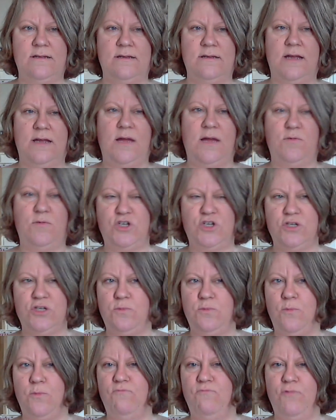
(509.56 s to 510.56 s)
I would just
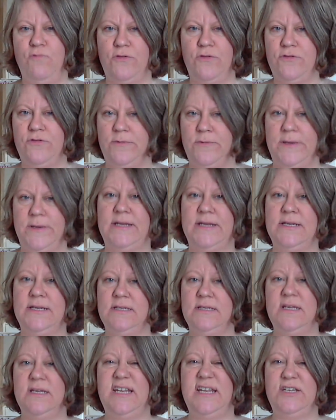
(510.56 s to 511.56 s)
run through it and
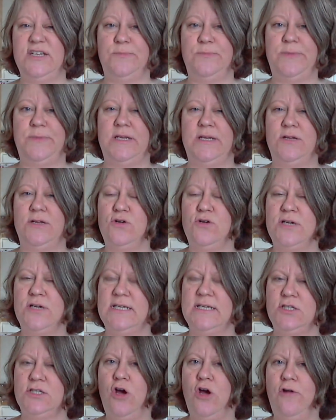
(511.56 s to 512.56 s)
it end up being an okay
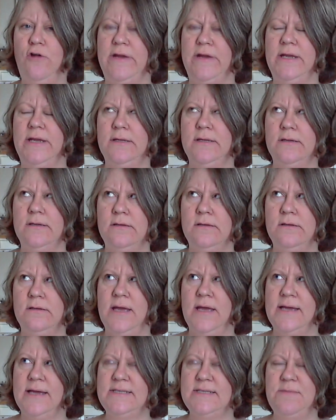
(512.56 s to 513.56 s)
story,
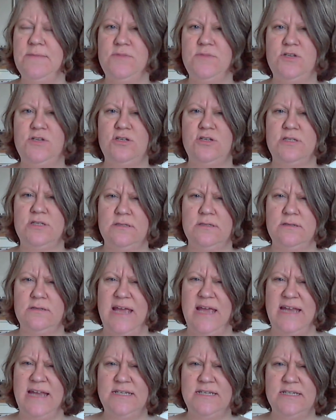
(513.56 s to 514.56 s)
except just
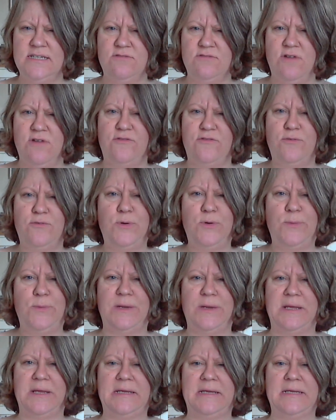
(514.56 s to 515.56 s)
ended rather
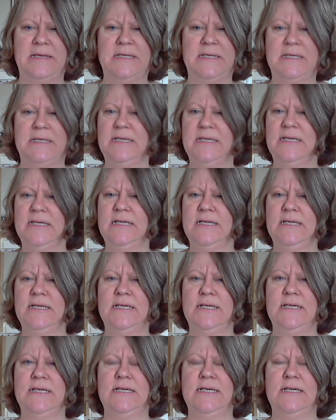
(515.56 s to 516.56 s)
abruptly.
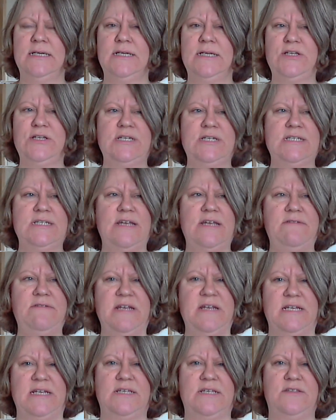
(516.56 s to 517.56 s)
I thought, is that
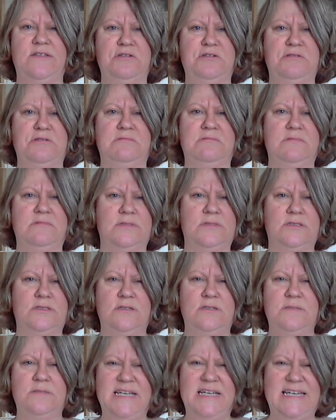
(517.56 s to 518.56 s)
it? I thought it's
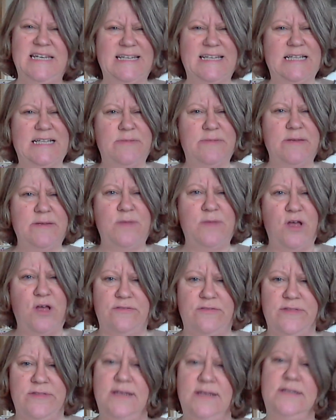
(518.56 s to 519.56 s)
going to be a little bit more
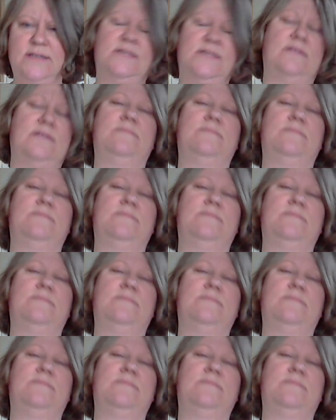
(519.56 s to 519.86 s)
than that.